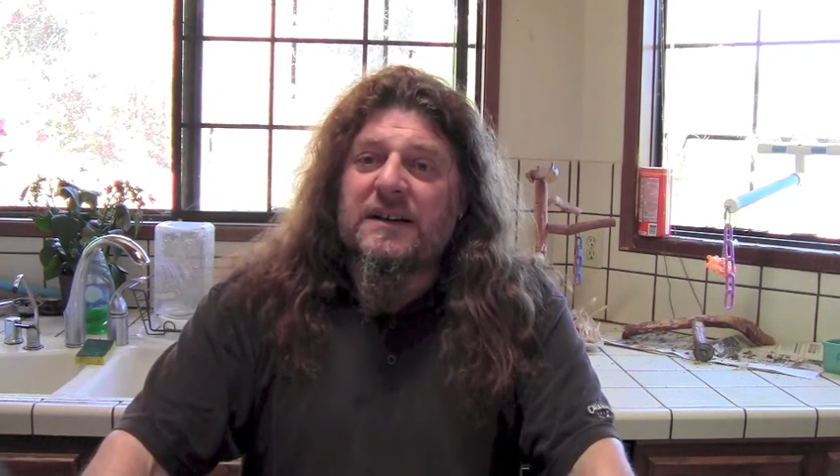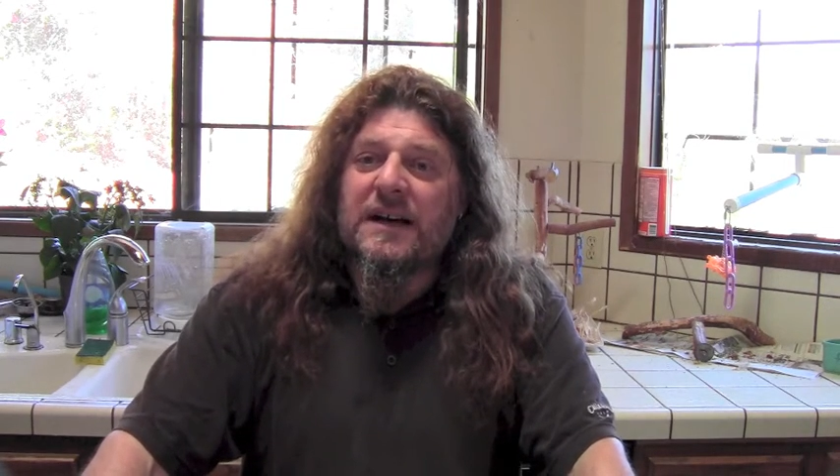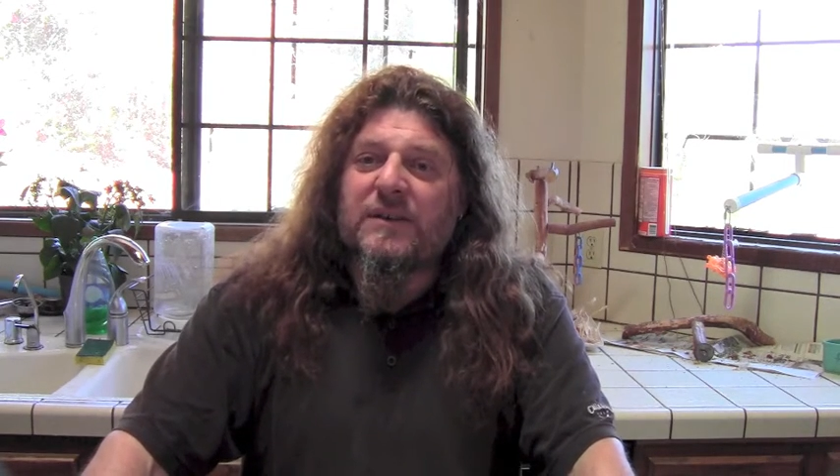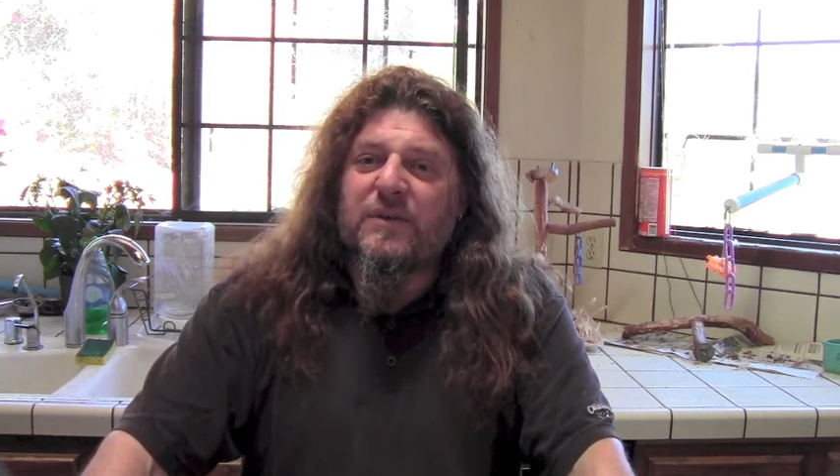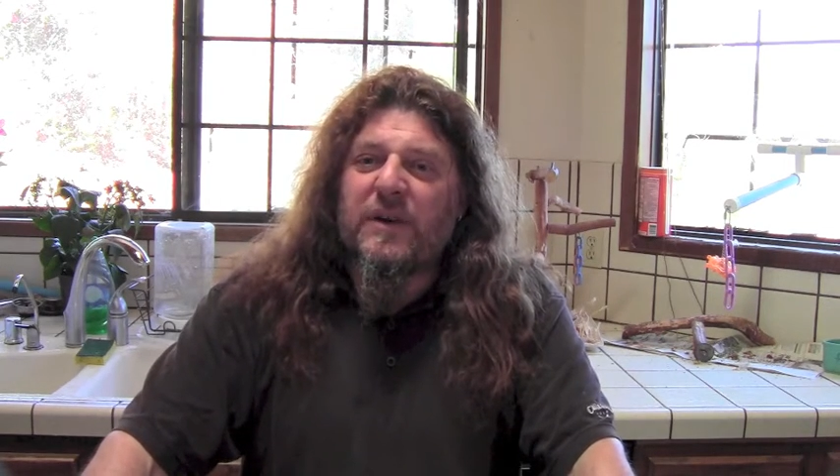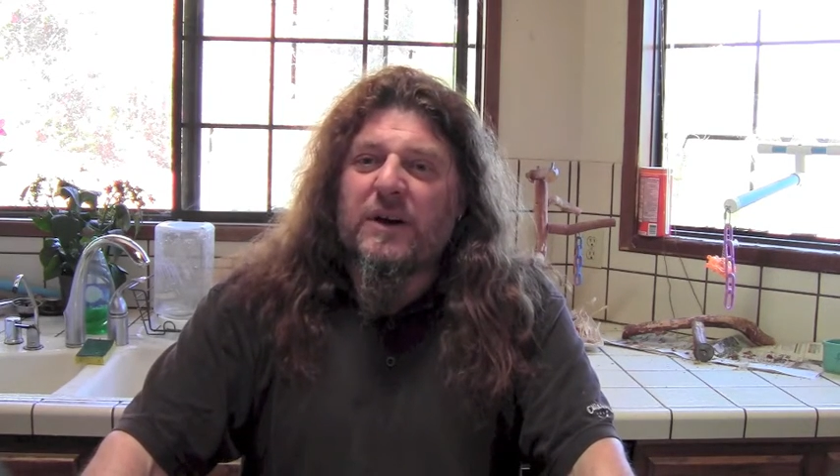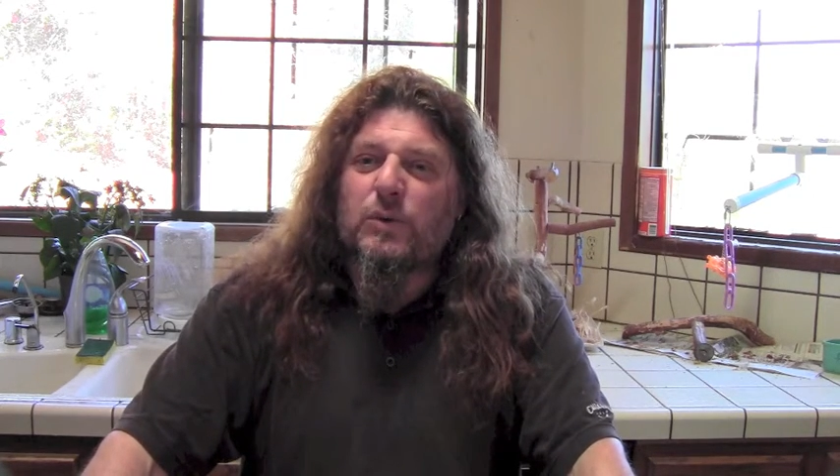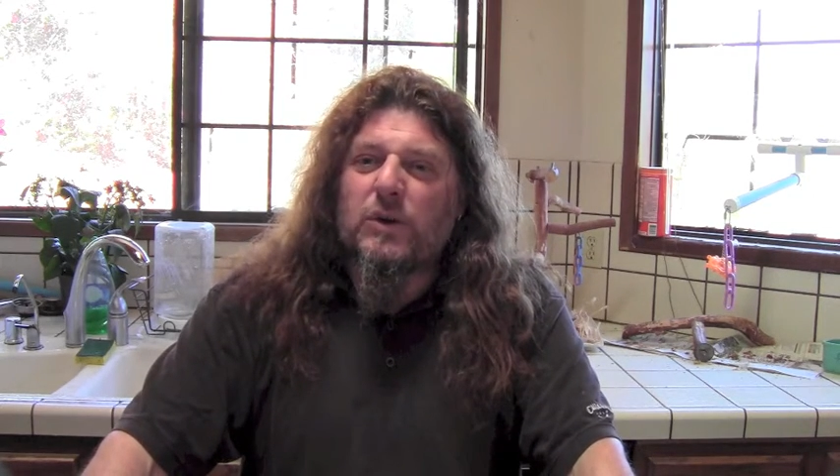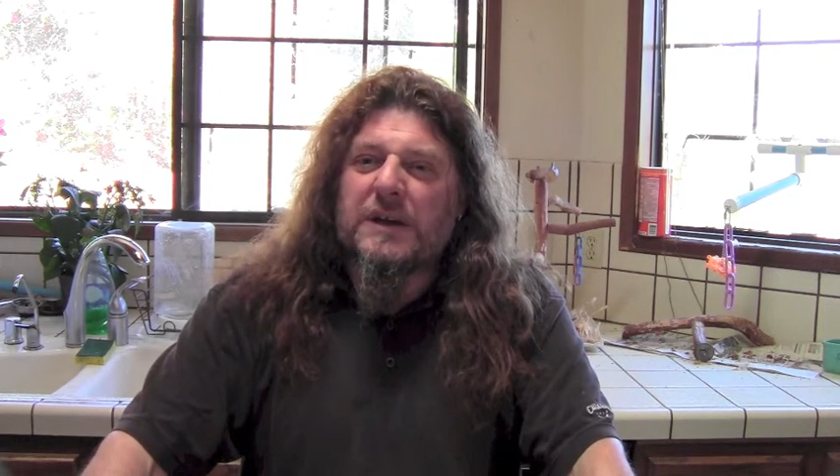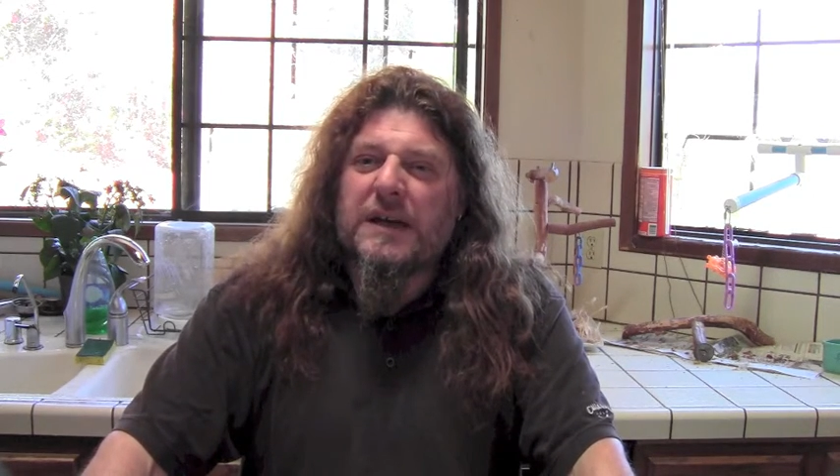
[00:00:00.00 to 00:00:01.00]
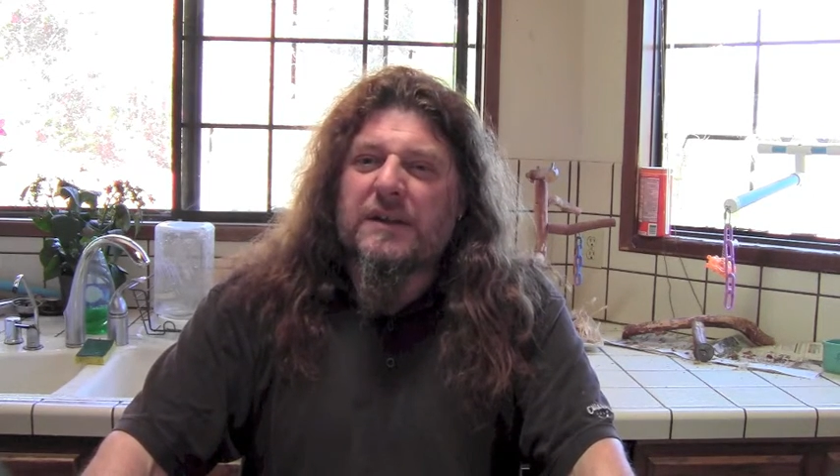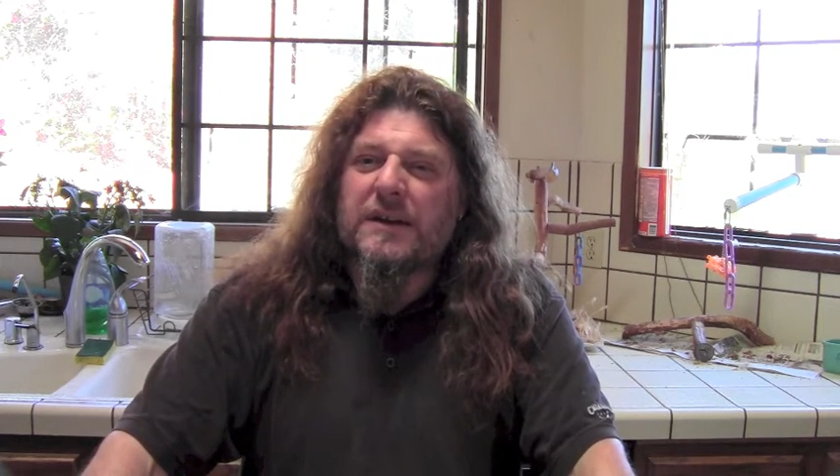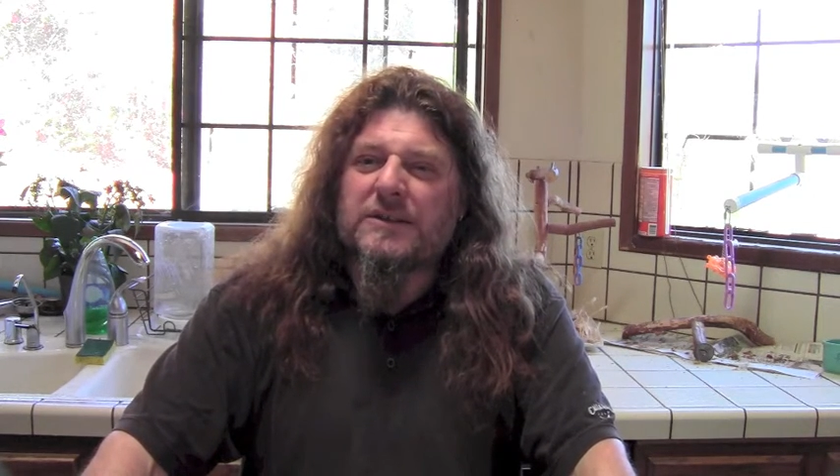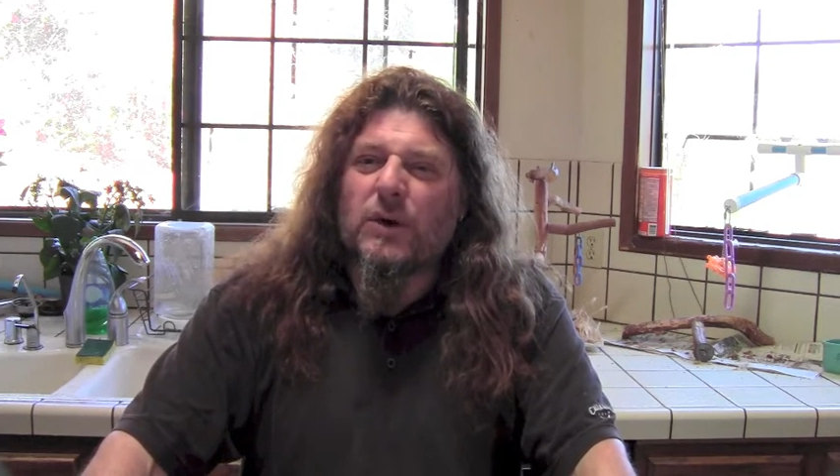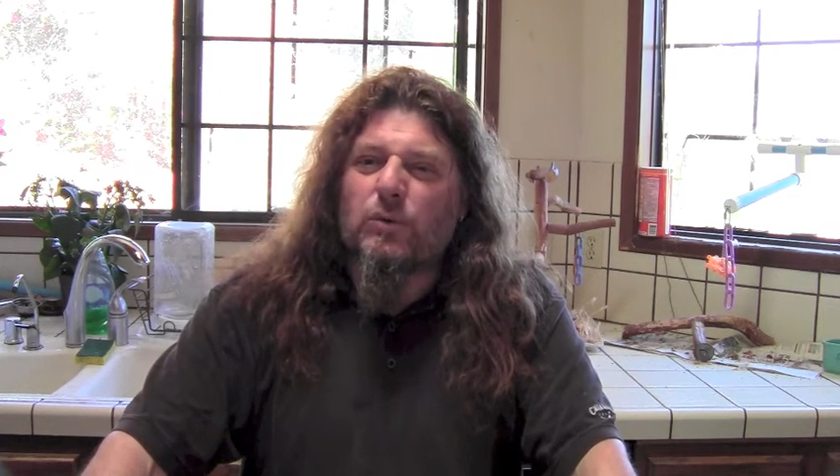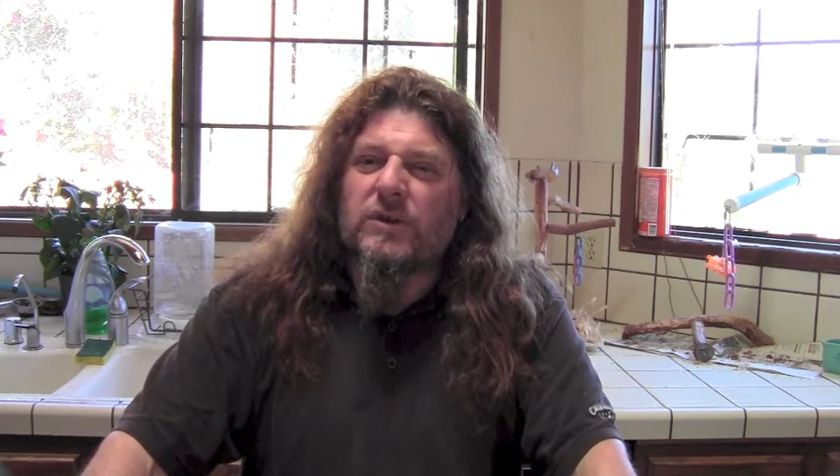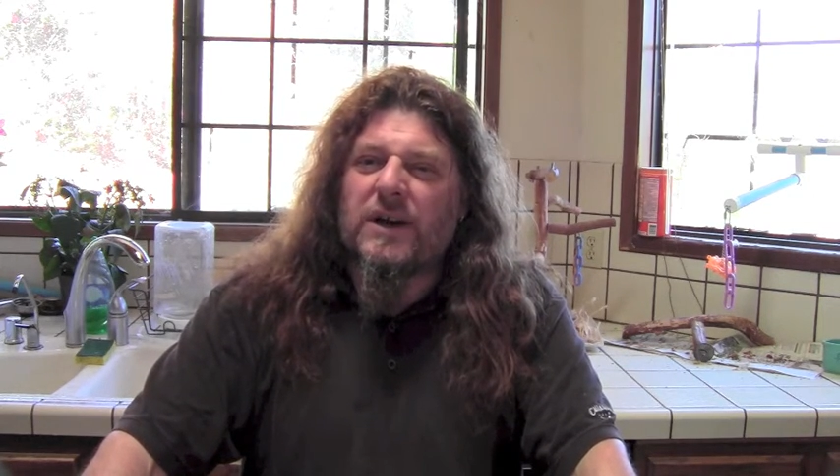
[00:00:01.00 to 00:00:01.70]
have I found one yet that I don't